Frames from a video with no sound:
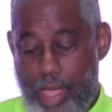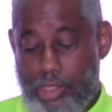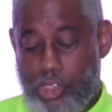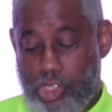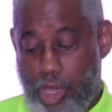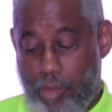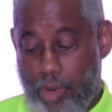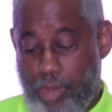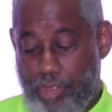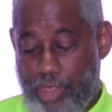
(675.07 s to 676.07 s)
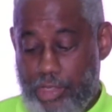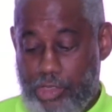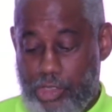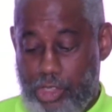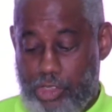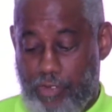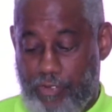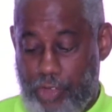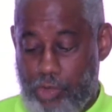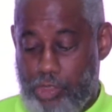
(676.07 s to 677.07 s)
summary, these are just a
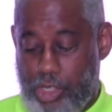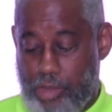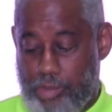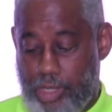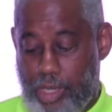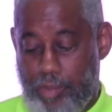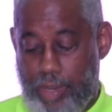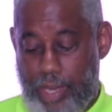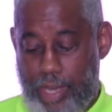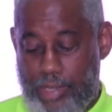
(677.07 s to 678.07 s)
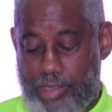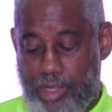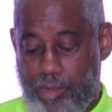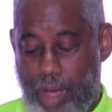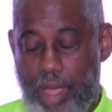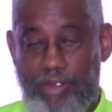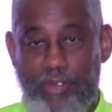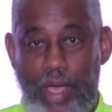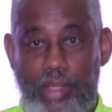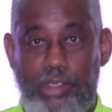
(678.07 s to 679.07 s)
few tips that can be easily
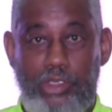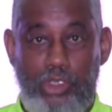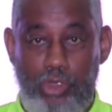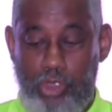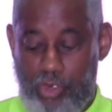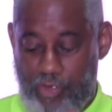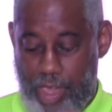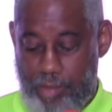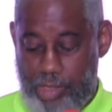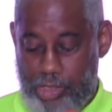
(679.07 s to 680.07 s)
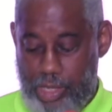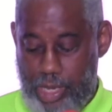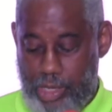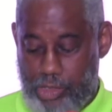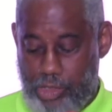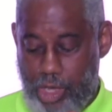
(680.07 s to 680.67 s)
modified to suit your family's needs.